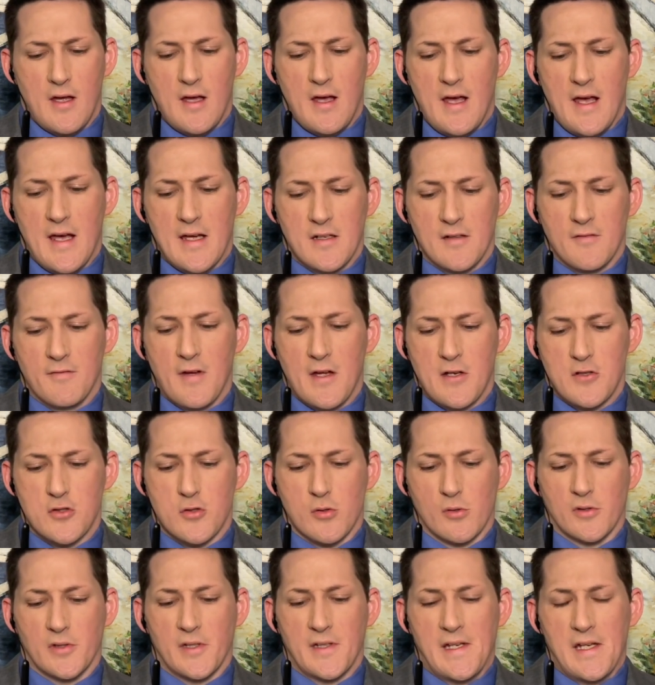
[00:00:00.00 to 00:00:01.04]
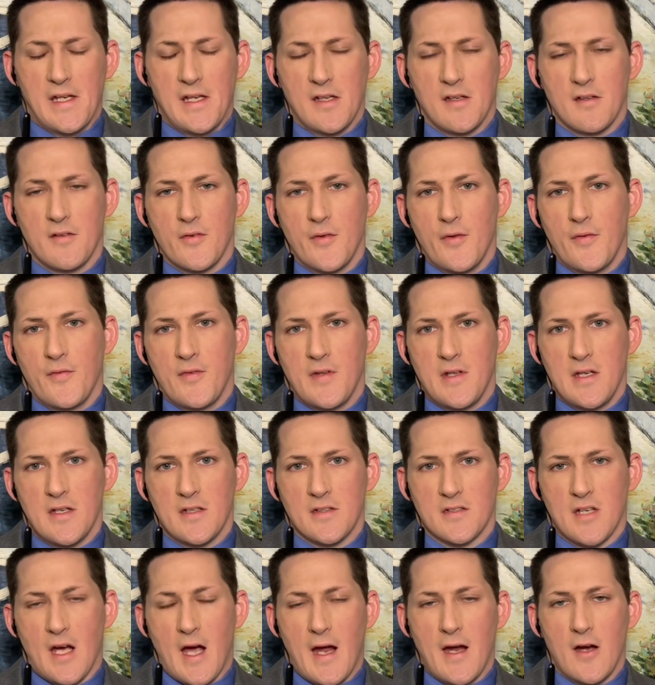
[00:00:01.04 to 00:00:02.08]
and eventually the
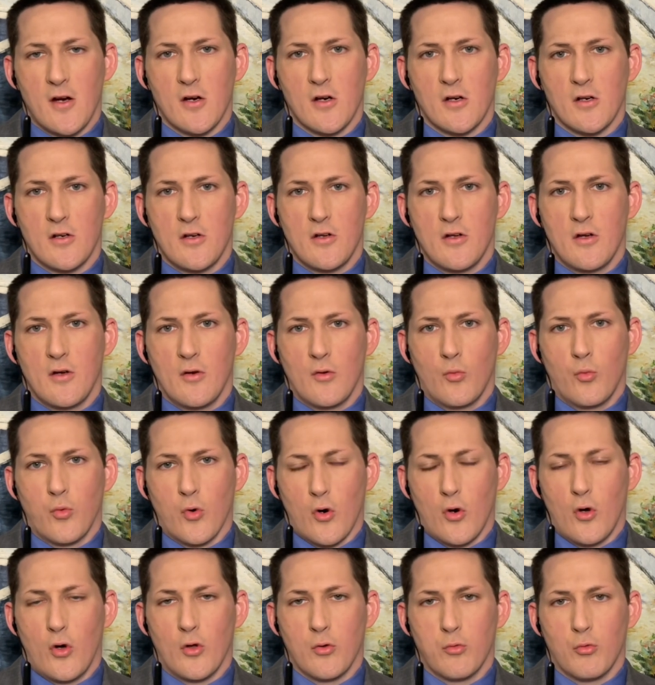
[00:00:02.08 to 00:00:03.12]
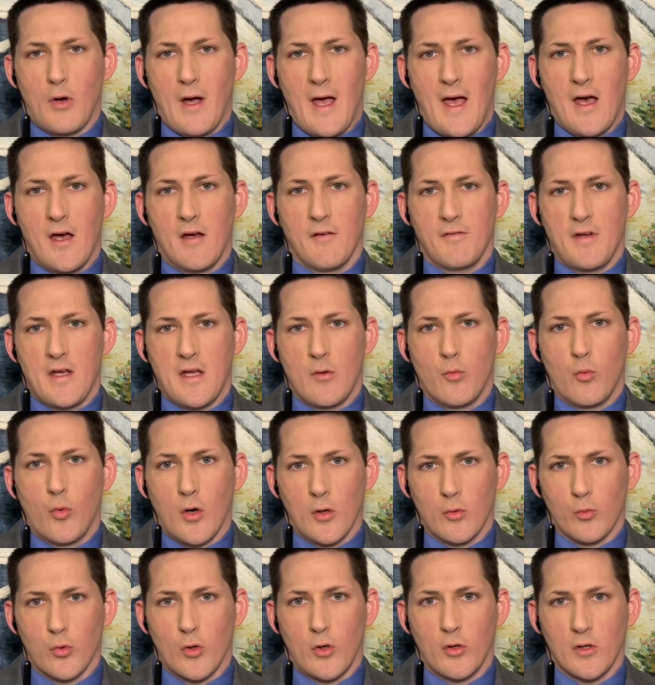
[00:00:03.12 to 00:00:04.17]
entire world will have a
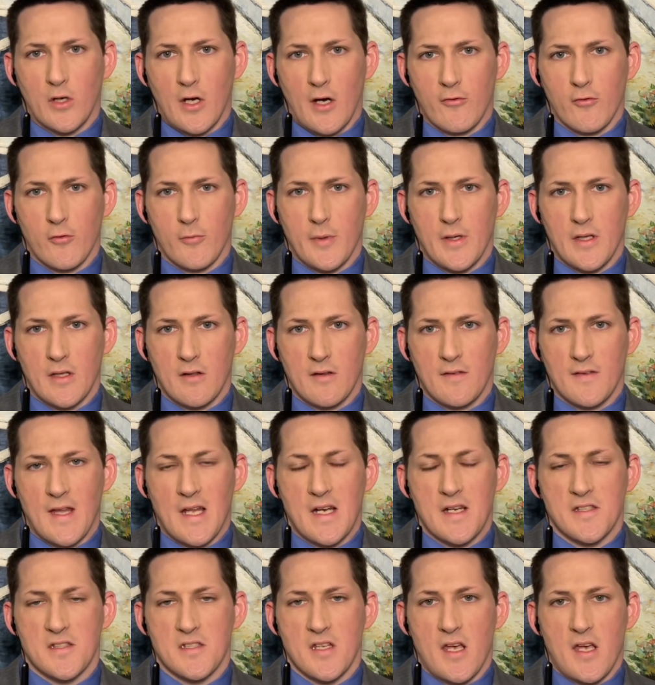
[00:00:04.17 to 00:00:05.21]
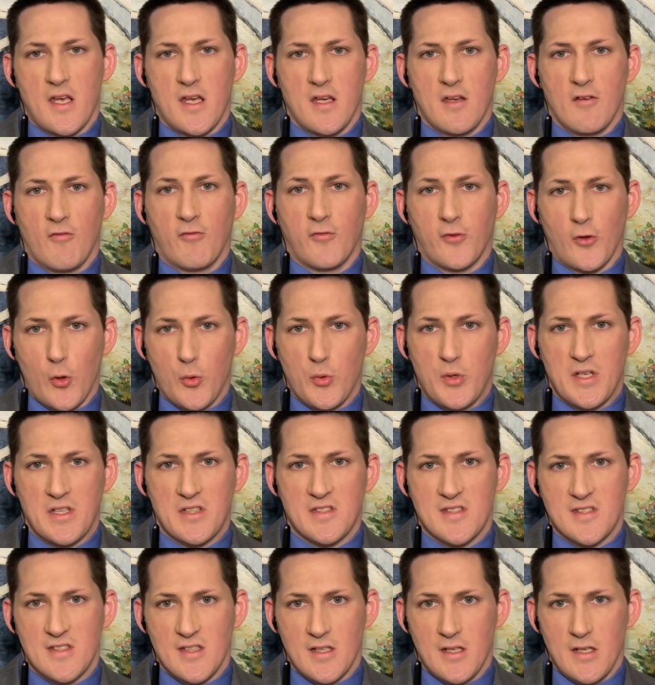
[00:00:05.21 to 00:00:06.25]
one world government that is a floating
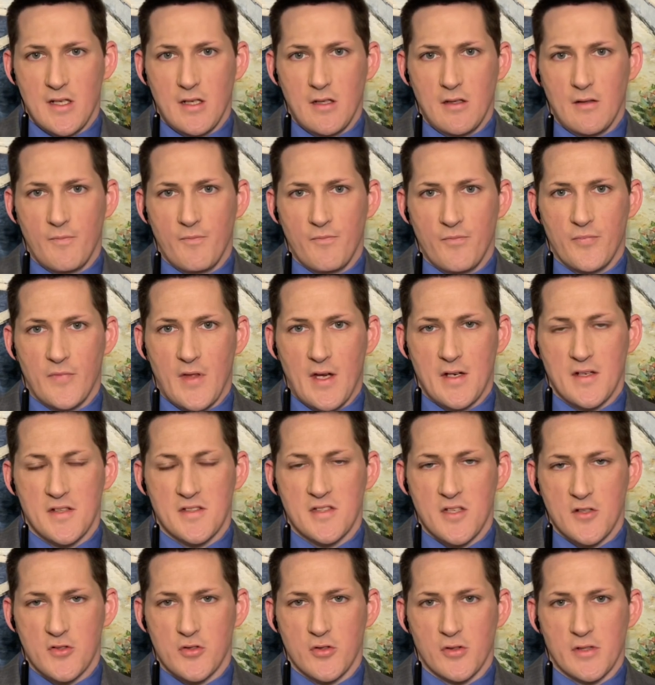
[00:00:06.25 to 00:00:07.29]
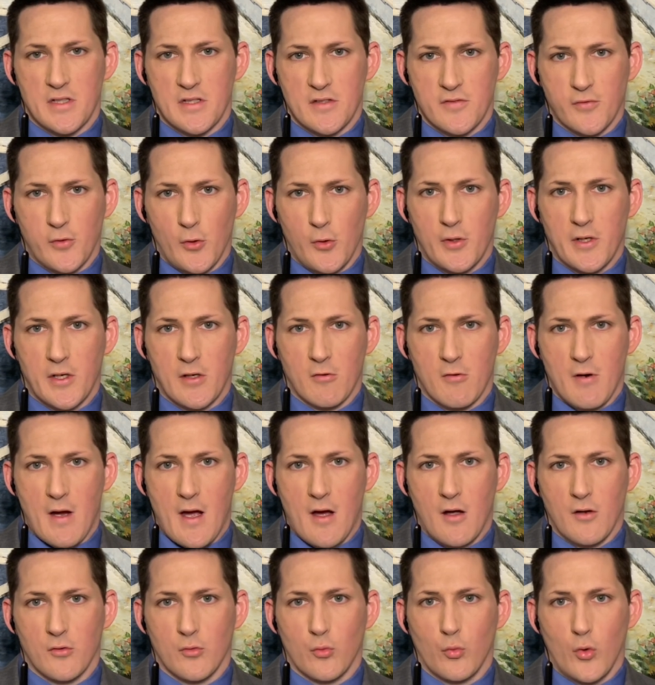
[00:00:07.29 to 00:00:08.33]
city that essentially is floating
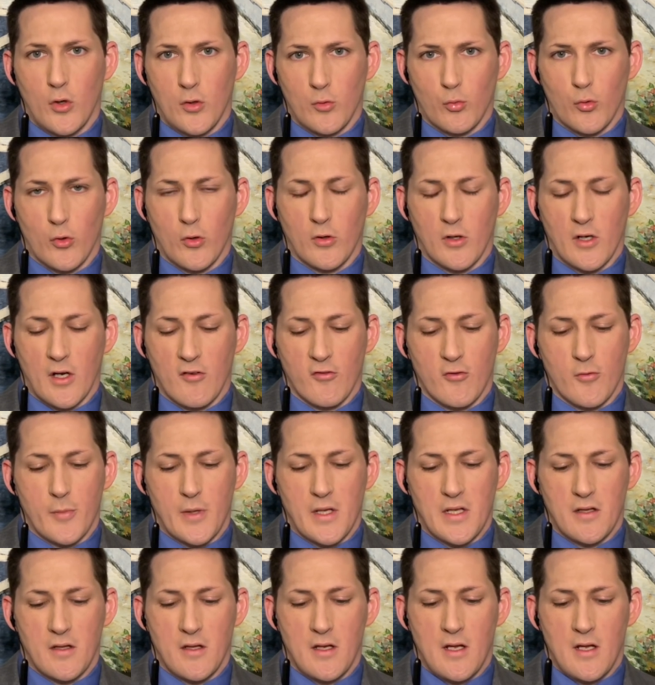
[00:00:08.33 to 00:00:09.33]
around one world government.